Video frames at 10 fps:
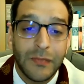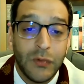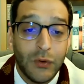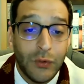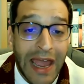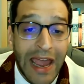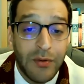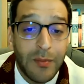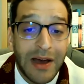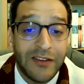Today,
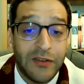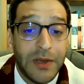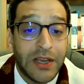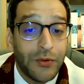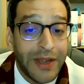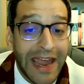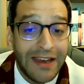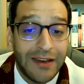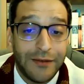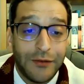we must be
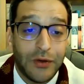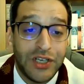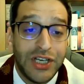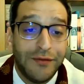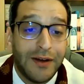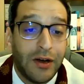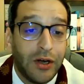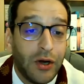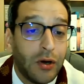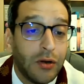creative to achieve our
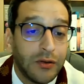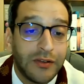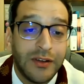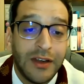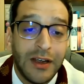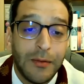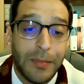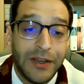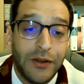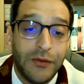goals,
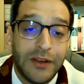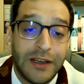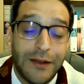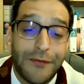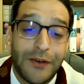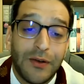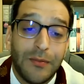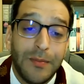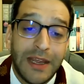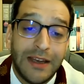but using different
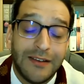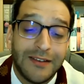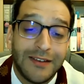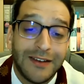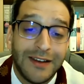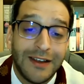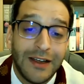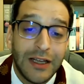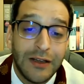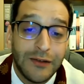means.
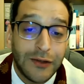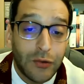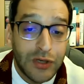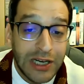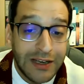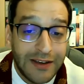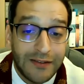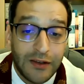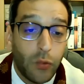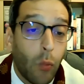Socially
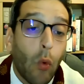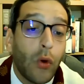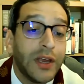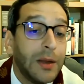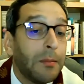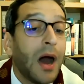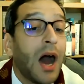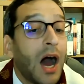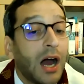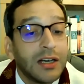distant walk in the
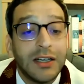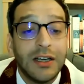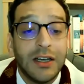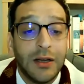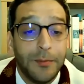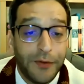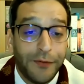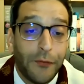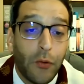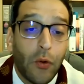park
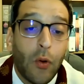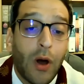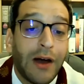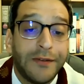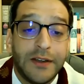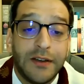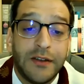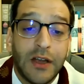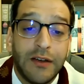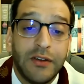before or after the
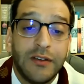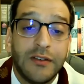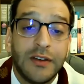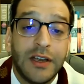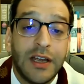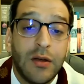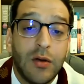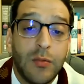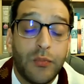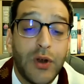service,
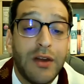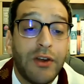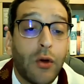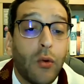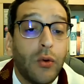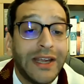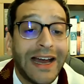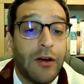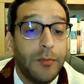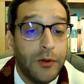pre-recording
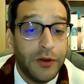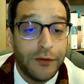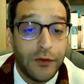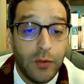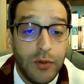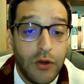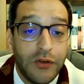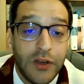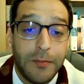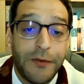our beautiful
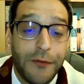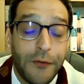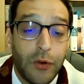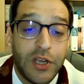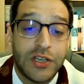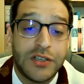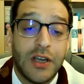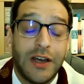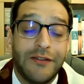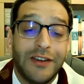music before each
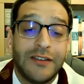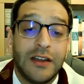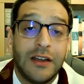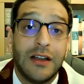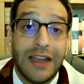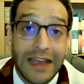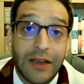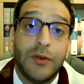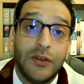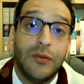service, like
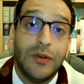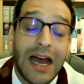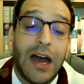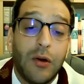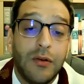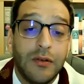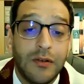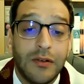we do now,